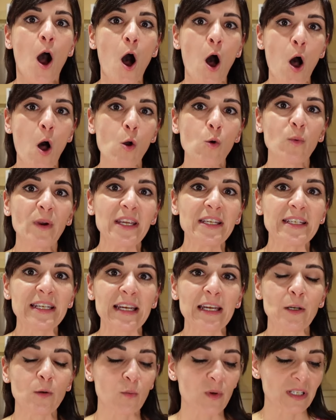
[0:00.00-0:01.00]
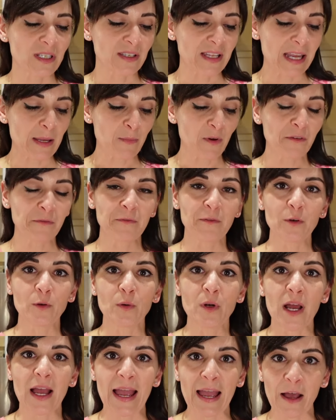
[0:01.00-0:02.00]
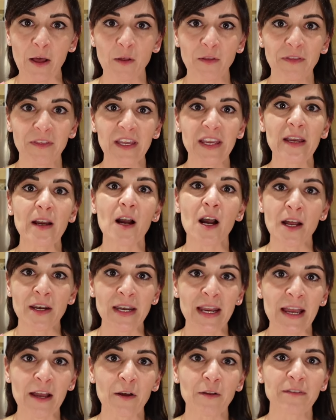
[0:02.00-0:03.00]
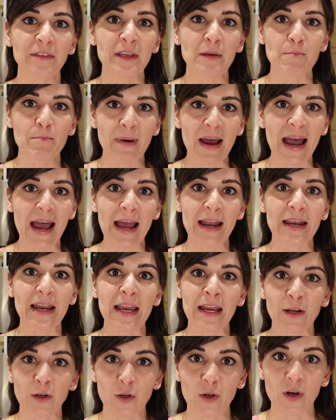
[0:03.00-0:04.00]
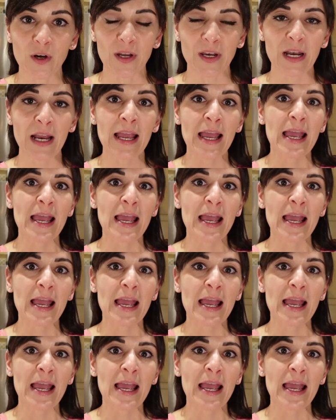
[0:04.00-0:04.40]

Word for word: all we did was label food healthy, unhealthy, bad, and good.